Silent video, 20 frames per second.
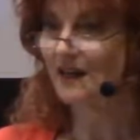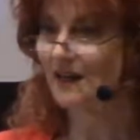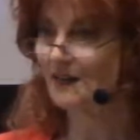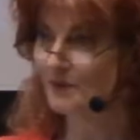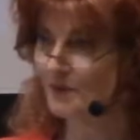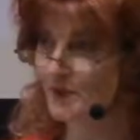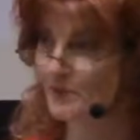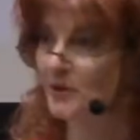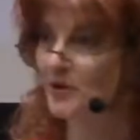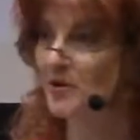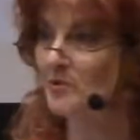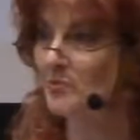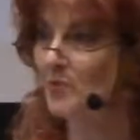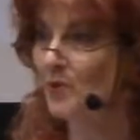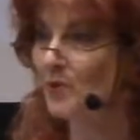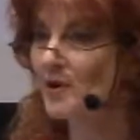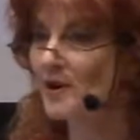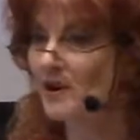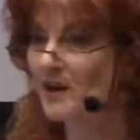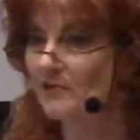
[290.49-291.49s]
It'd be pretty
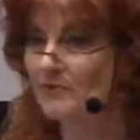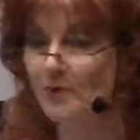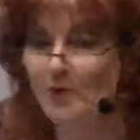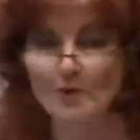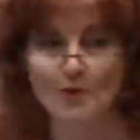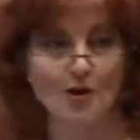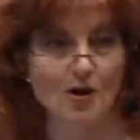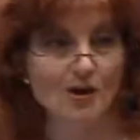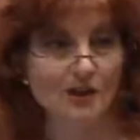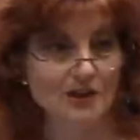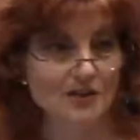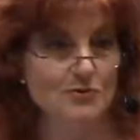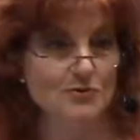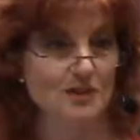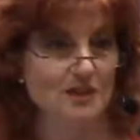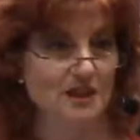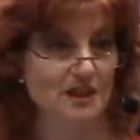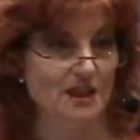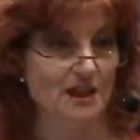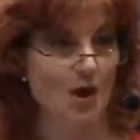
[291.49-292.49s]
boring if we were all
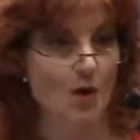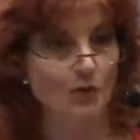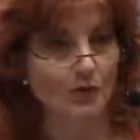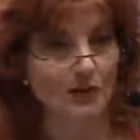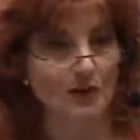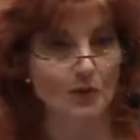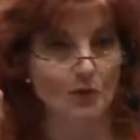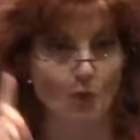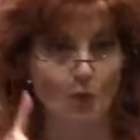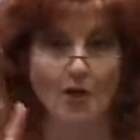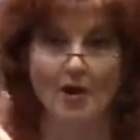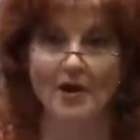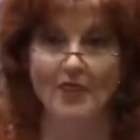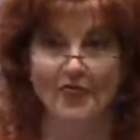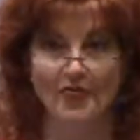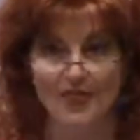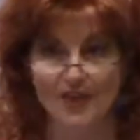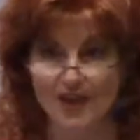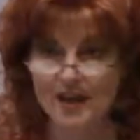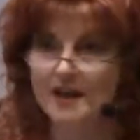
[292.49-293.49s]
interested in only
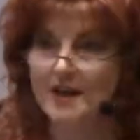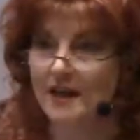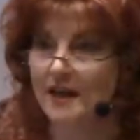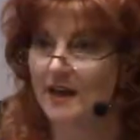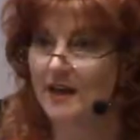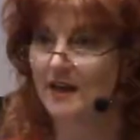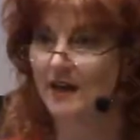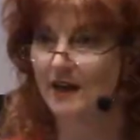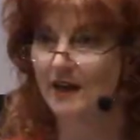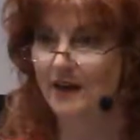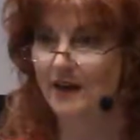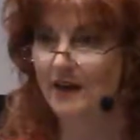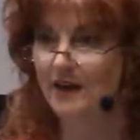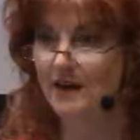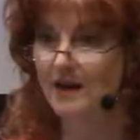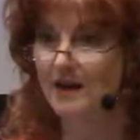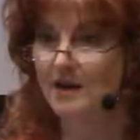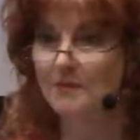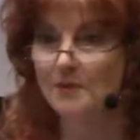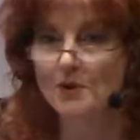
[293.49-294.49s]
one thing.
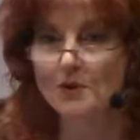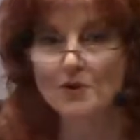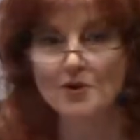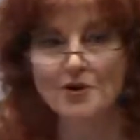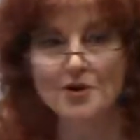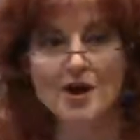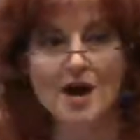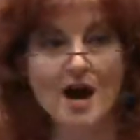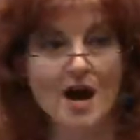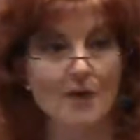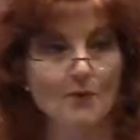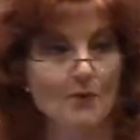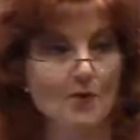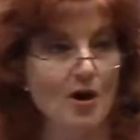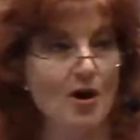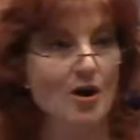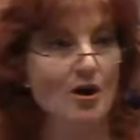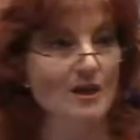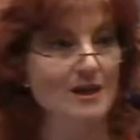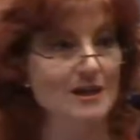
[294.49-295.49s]
But we're not. We're
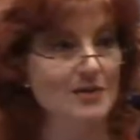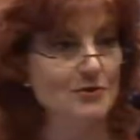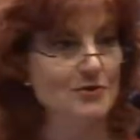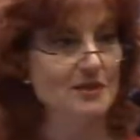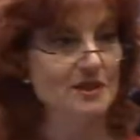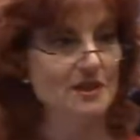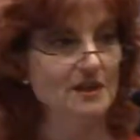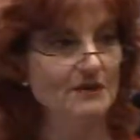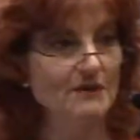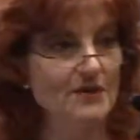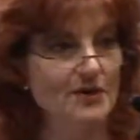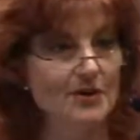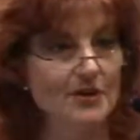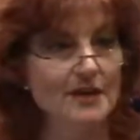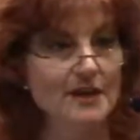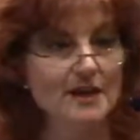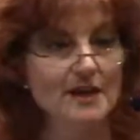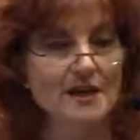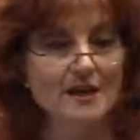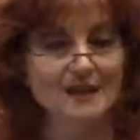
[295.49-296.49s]
all interested in
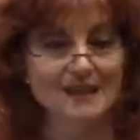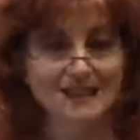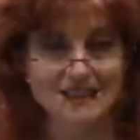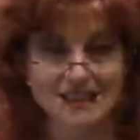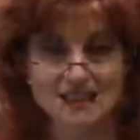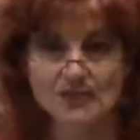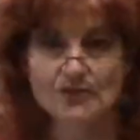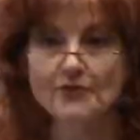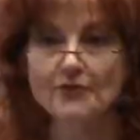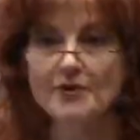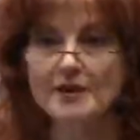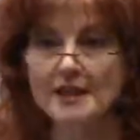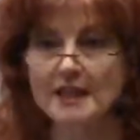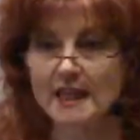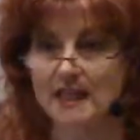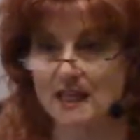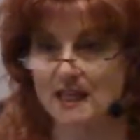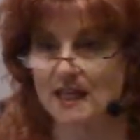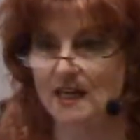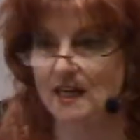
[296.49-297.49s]
very different
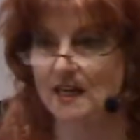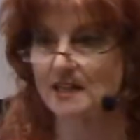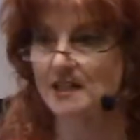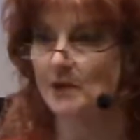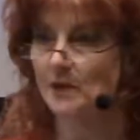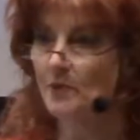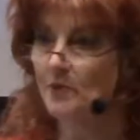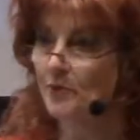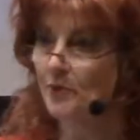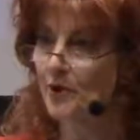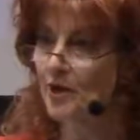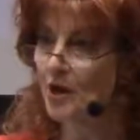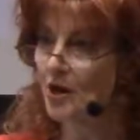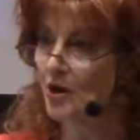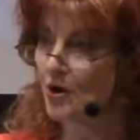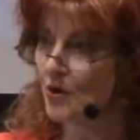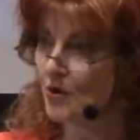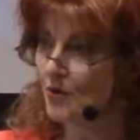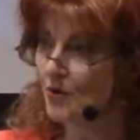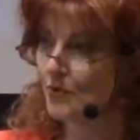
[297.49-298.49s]
things, and we bring
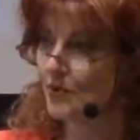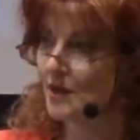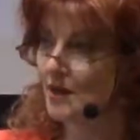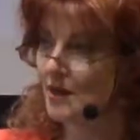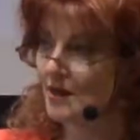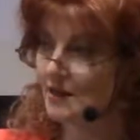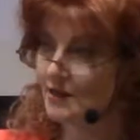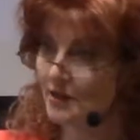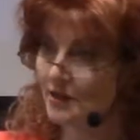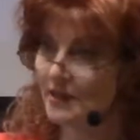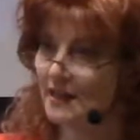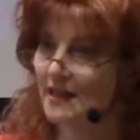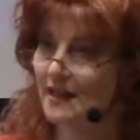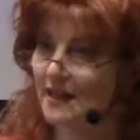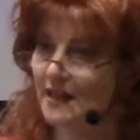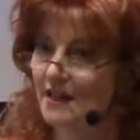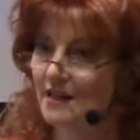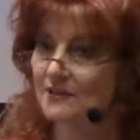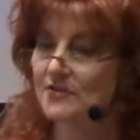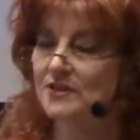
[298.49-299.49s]
our own
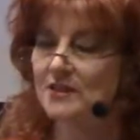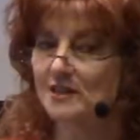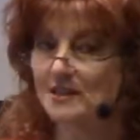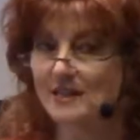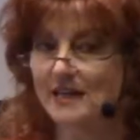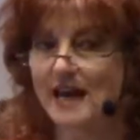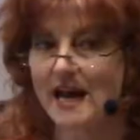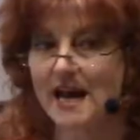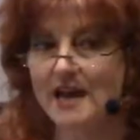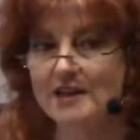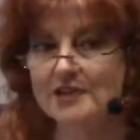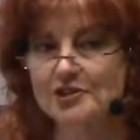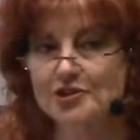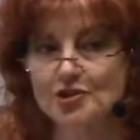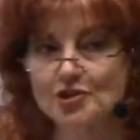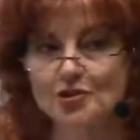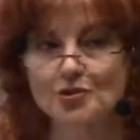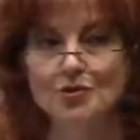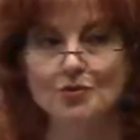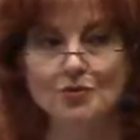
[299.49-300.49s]
unique gifts and
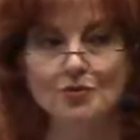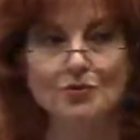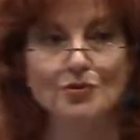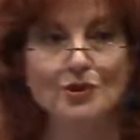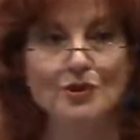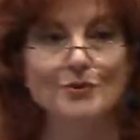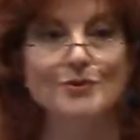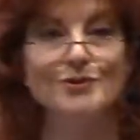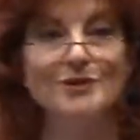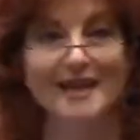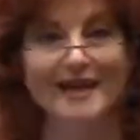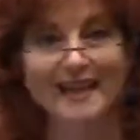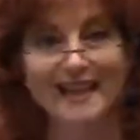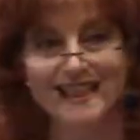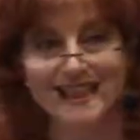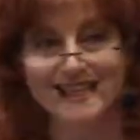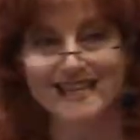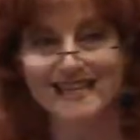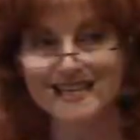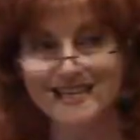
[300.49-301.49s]
talents to those
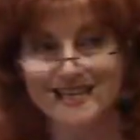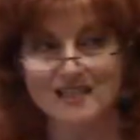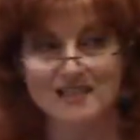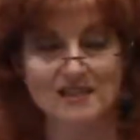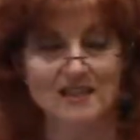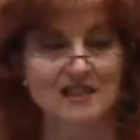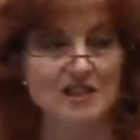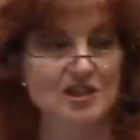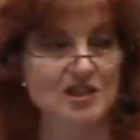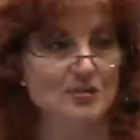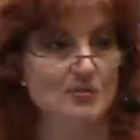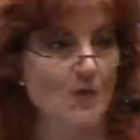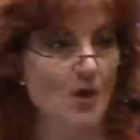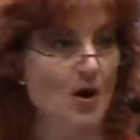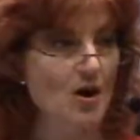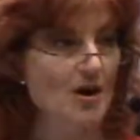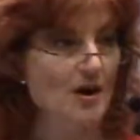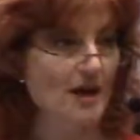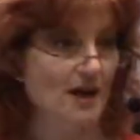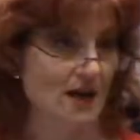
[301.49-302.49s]
things that
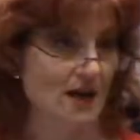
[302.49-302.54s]
spark